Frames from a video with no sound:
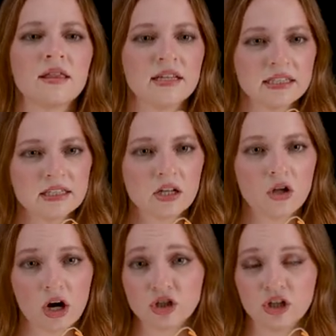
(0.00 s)
This is a
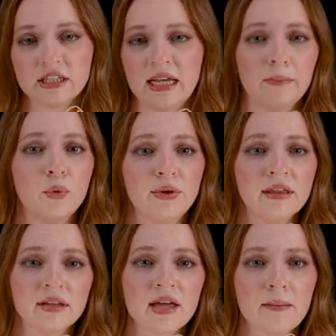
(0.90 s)
larger example
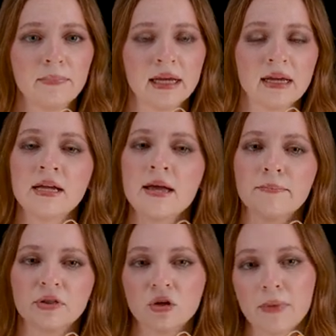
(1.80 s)
within the company,
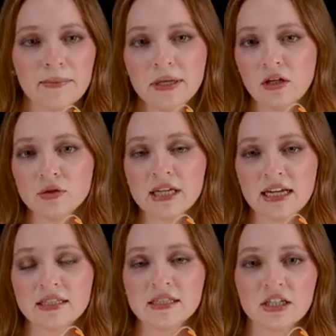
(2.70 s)
but there might be use
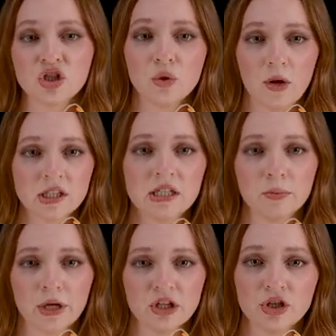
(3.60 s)
cases that she wants to
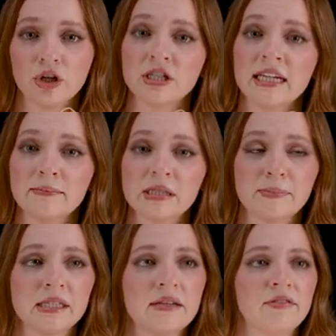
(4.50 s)
bring to her team
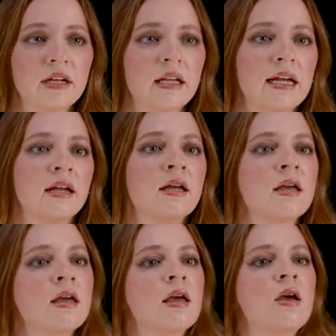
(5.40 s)
specifically.
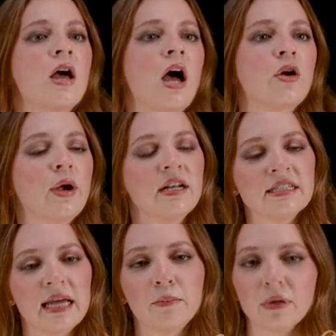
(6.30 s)
A great
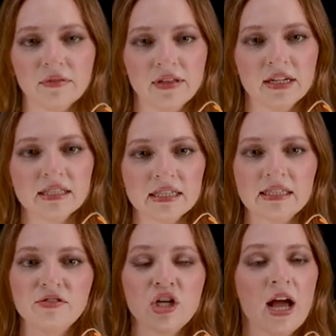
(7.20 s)
example of this
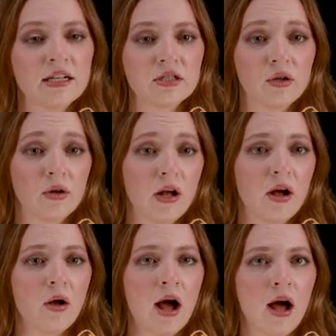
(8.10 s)
is if she has
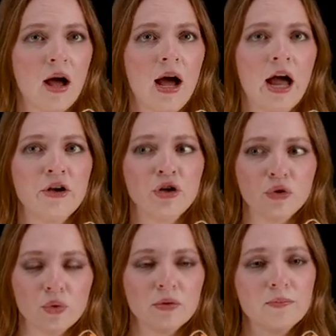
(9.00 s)
a
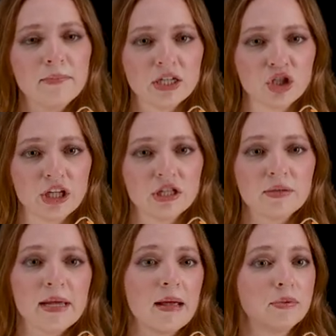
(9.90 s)
new mission
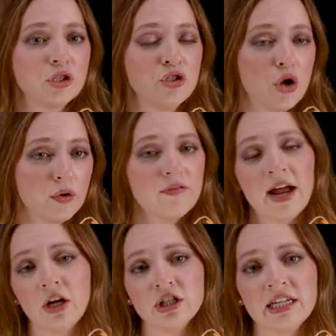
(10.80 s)
to be able to notify her